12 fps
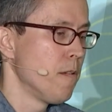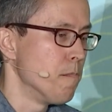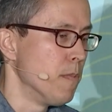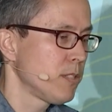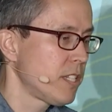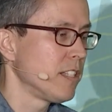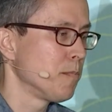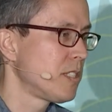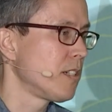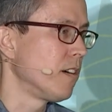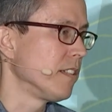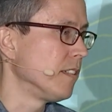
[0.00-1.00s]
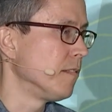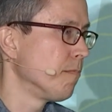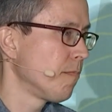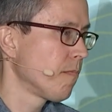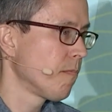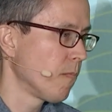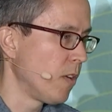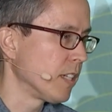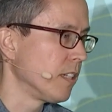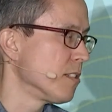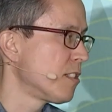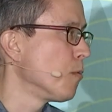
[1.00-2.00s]
Most of them started on
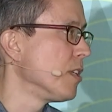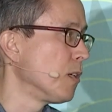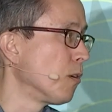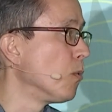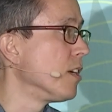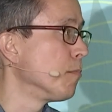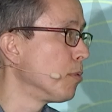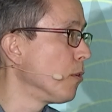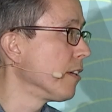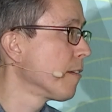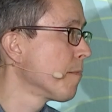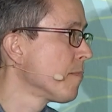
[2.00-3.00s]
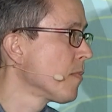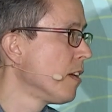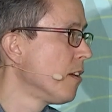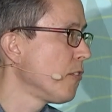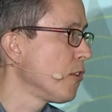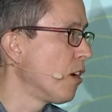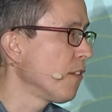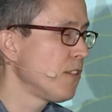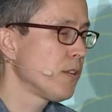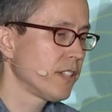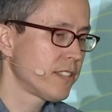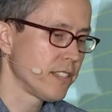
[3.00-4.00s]
Gusto when they were one employee. So our
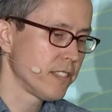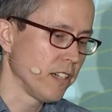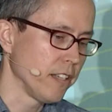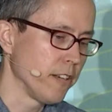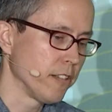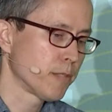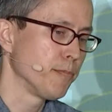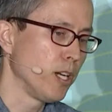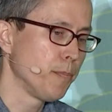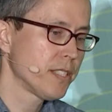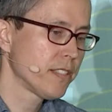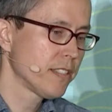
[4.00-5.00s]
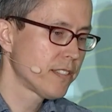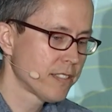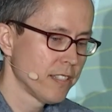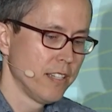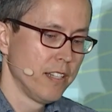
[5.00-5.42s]
focus is on small business.